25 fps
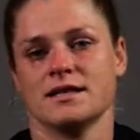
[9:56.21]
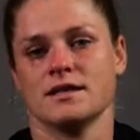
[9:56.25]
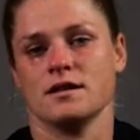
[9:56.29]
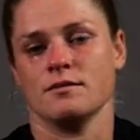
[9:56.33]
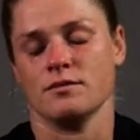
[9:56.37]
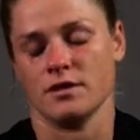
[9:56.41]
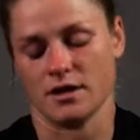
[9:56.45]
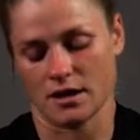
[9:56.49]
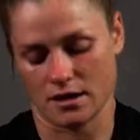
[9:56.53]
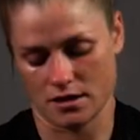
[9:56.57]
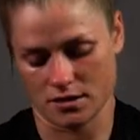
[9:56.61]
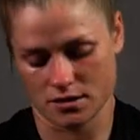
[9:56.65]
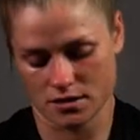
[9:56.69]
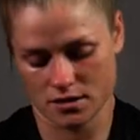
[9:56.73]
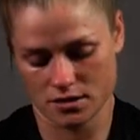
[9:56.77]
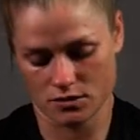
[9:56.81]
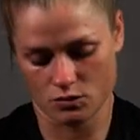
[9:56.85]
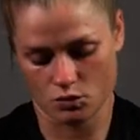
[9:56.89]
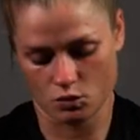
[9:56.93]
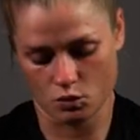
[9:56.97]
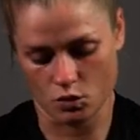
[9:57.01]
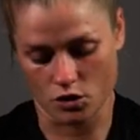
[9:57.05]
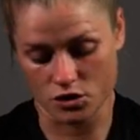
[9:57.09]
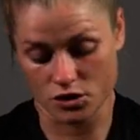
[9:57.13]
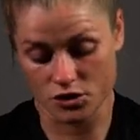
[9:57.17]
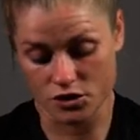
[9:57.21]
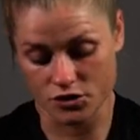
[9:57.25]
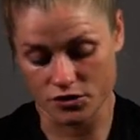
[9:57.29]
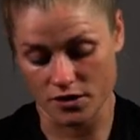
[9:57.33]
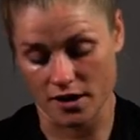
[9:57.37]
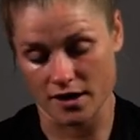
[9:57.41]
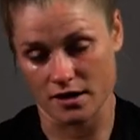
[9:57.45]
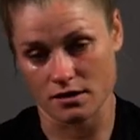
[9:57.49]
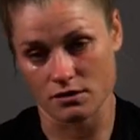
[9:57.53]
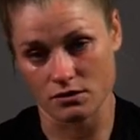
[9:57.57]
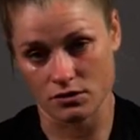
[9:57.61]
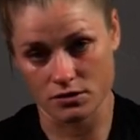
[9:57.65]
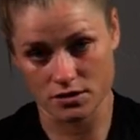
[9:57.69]
siblings what
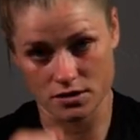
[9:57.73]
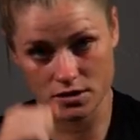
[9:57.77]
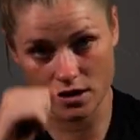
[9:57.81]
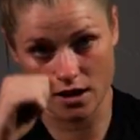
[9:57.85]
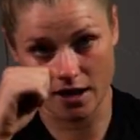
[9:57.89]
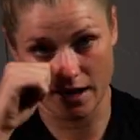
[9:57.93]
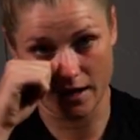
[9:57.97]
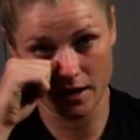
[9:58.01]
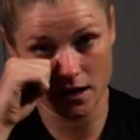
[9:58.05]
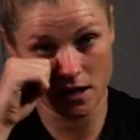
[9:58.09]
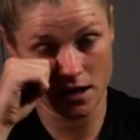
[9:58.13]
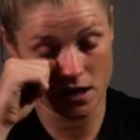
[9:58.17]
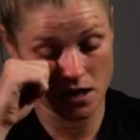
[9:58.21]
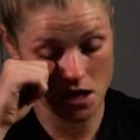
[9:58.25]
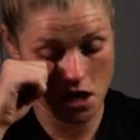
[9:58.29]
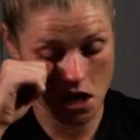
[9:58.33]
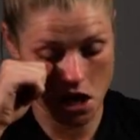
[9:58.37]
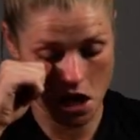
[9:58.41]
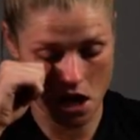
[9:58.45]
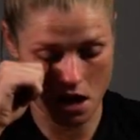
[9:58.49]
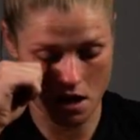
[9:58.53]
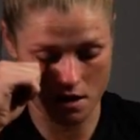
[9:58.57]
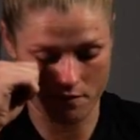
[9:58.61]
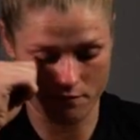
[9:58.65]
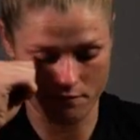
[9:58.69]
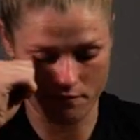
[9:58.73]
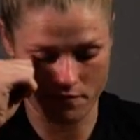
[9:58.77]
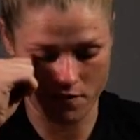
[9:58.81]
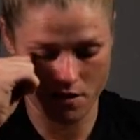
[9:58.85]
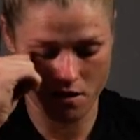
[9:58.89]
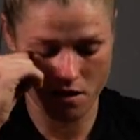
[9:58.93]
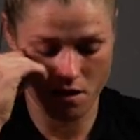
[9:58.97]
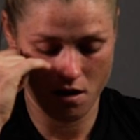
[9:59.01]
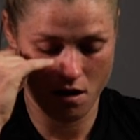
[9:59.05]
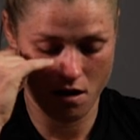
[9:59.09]
strength looks like, um,